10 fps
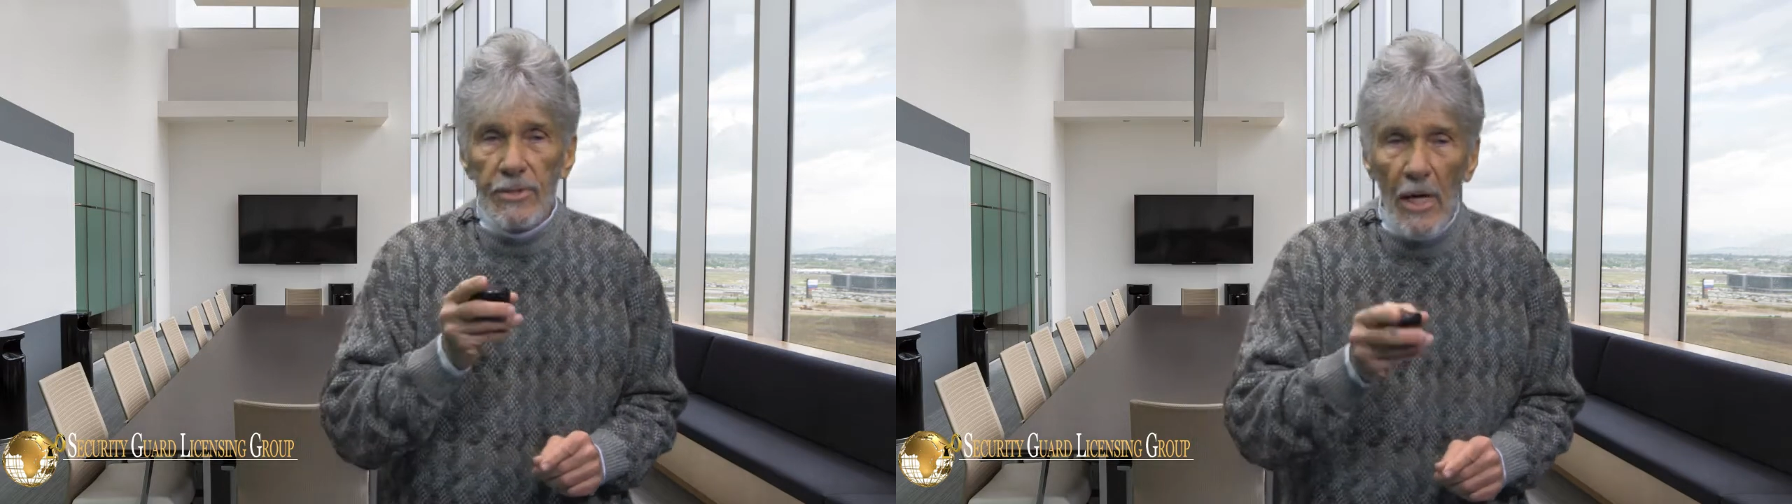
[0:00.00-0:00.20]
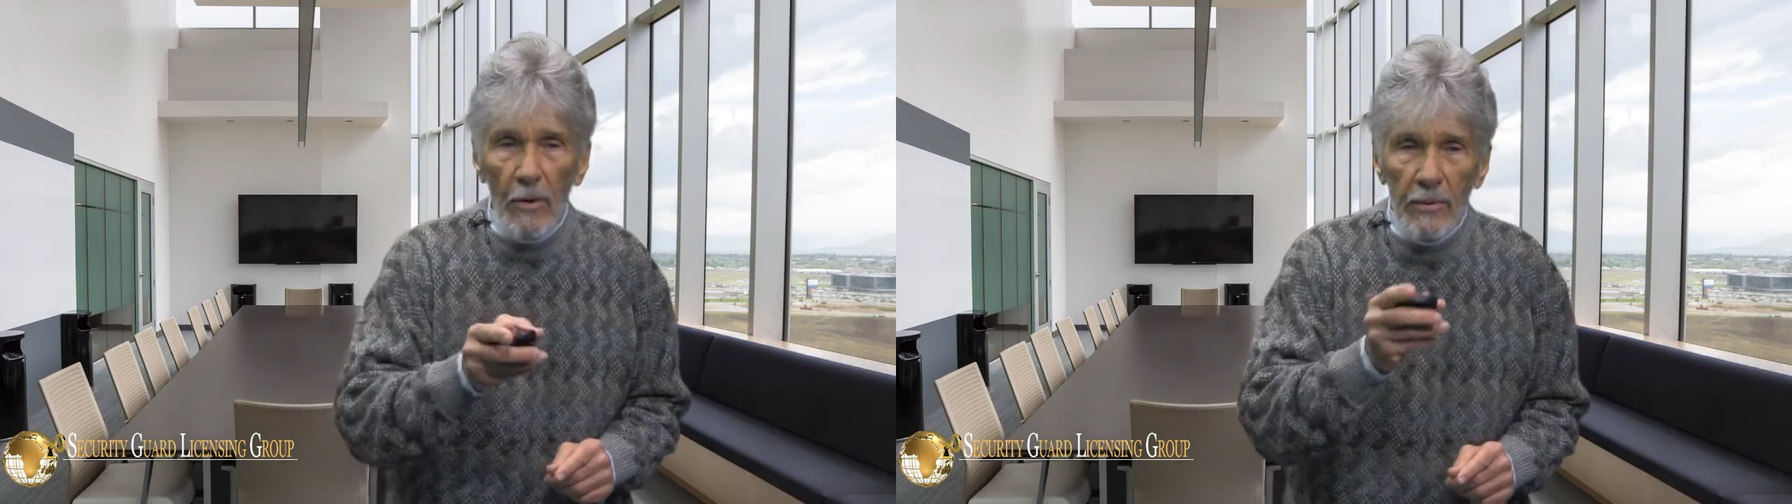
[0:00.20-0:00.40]

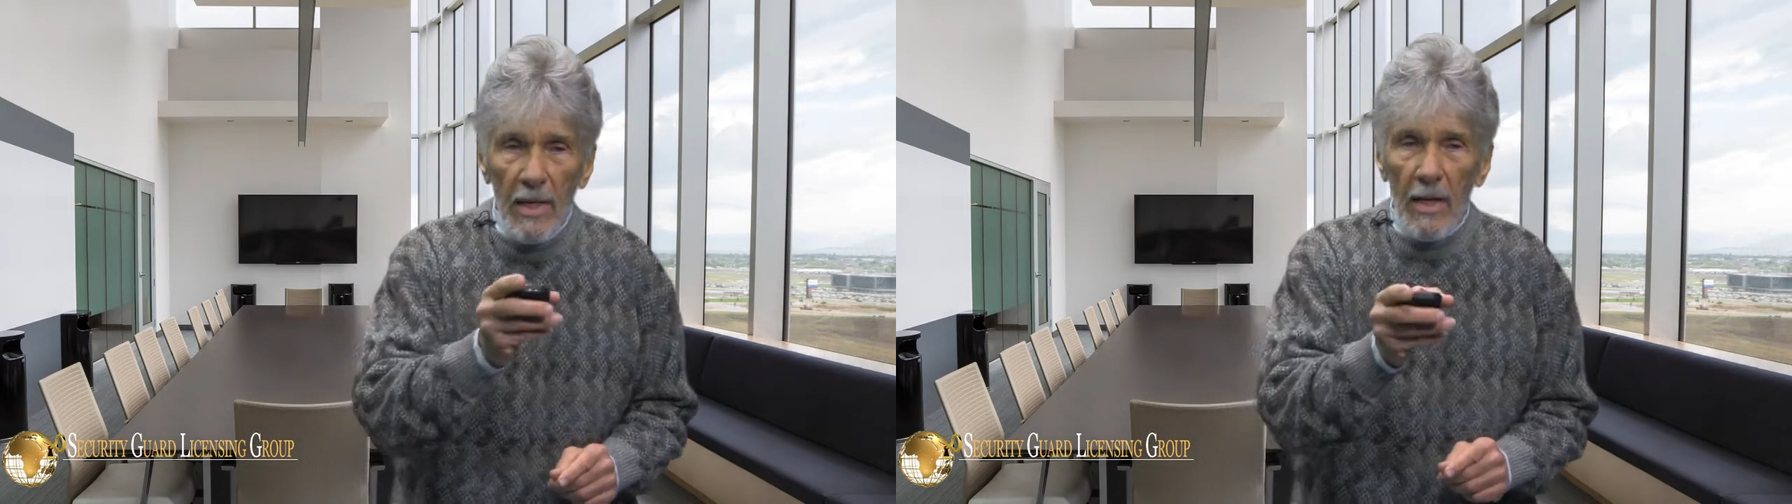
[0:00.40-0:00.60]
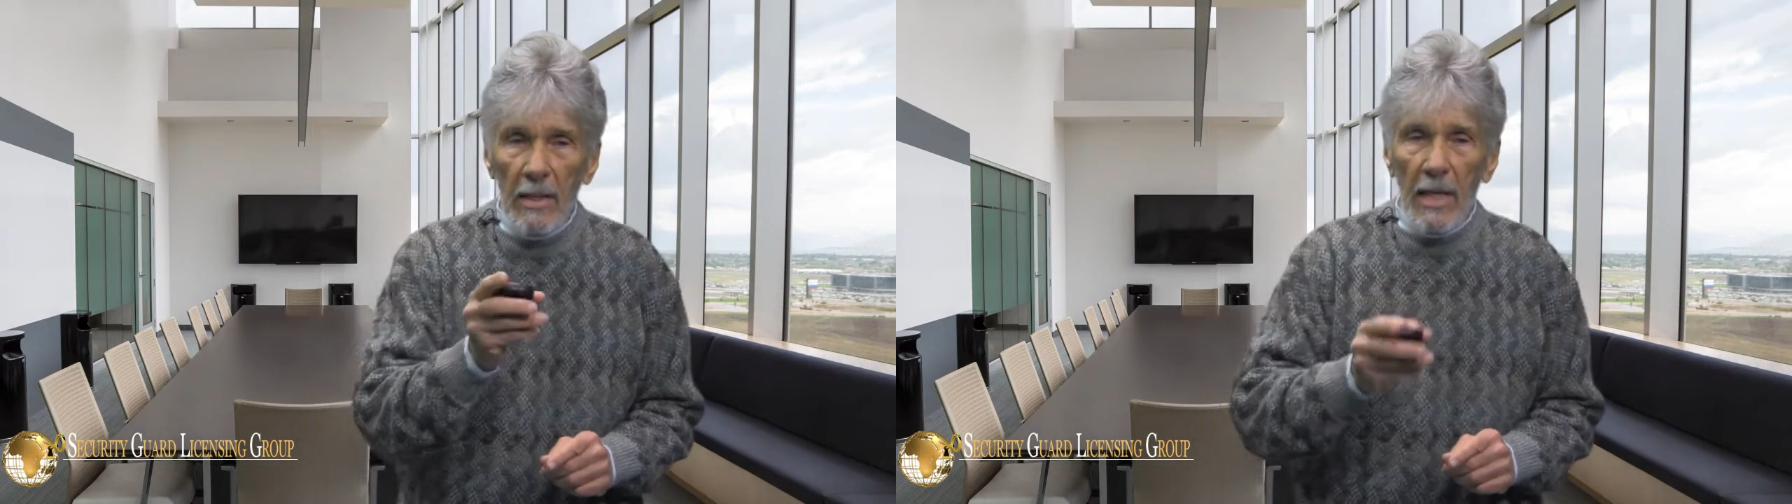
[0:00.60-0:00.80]
Don't
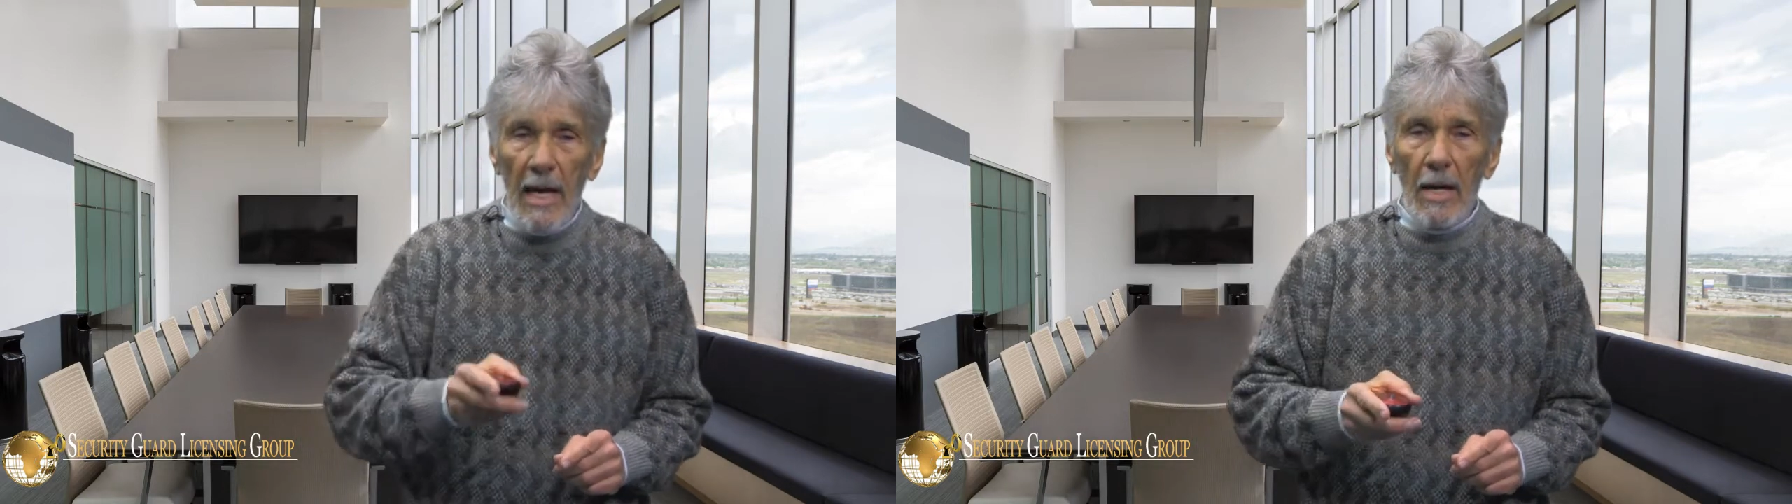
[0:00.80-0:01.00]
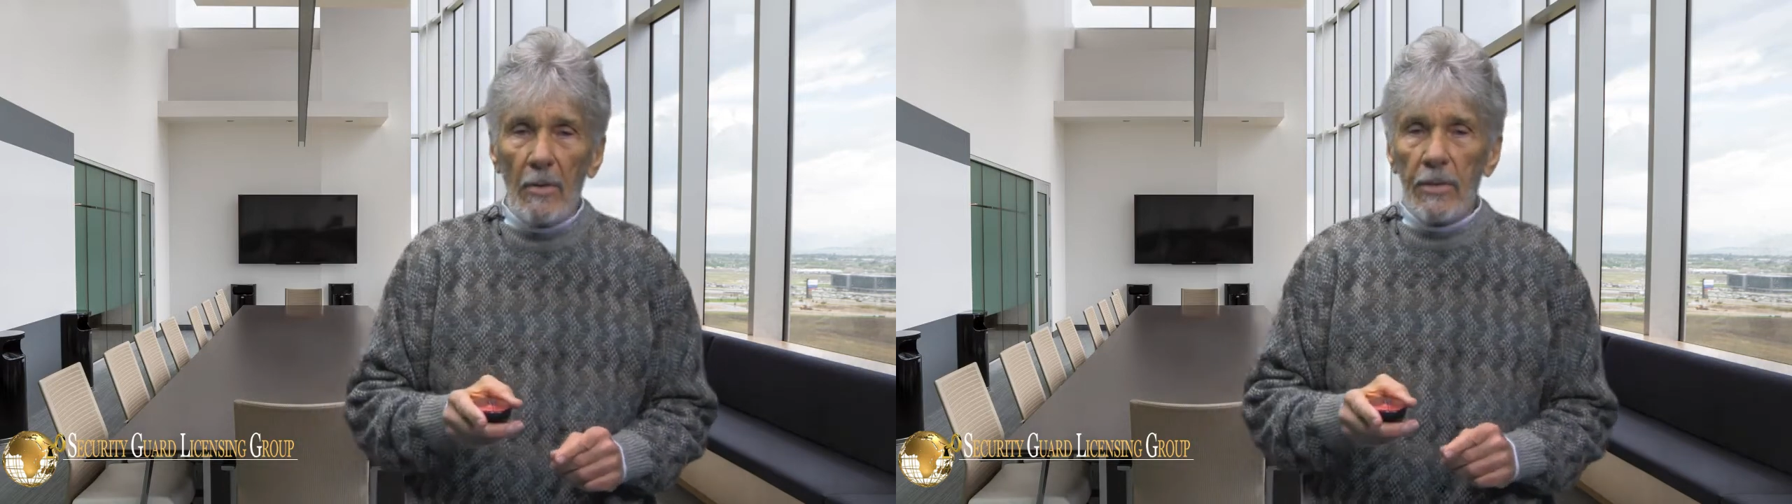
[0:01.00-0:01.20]

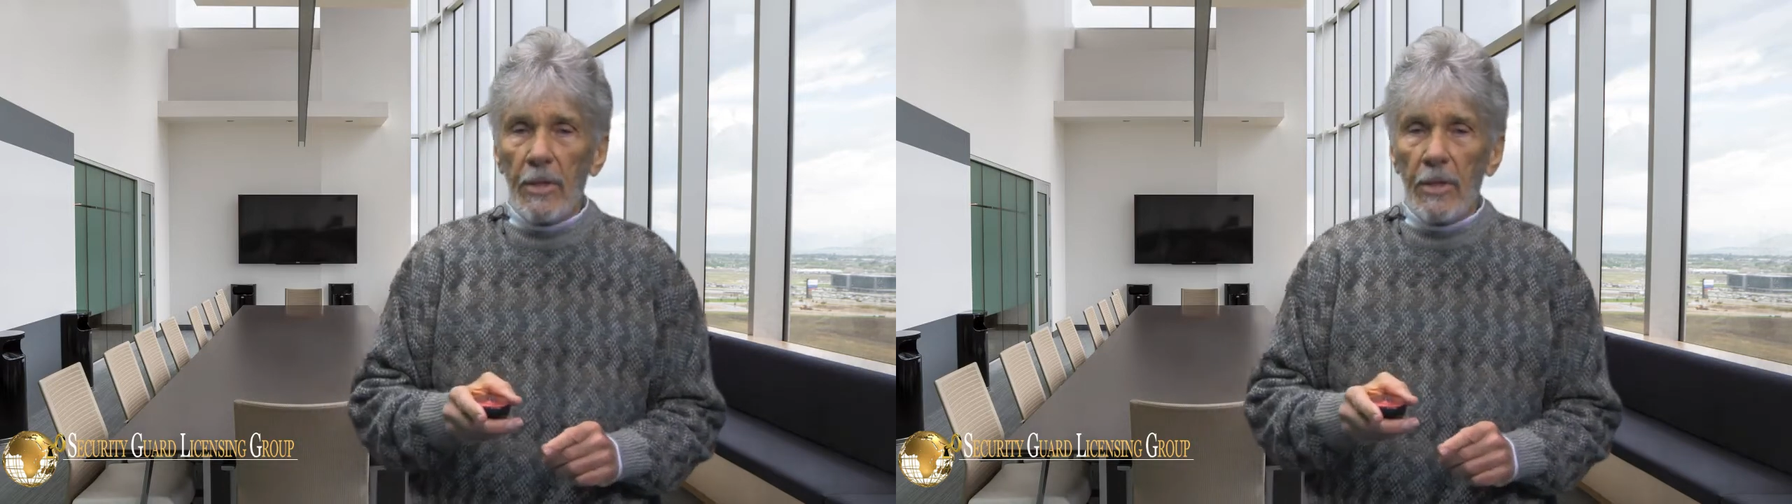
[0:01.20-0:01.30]
allow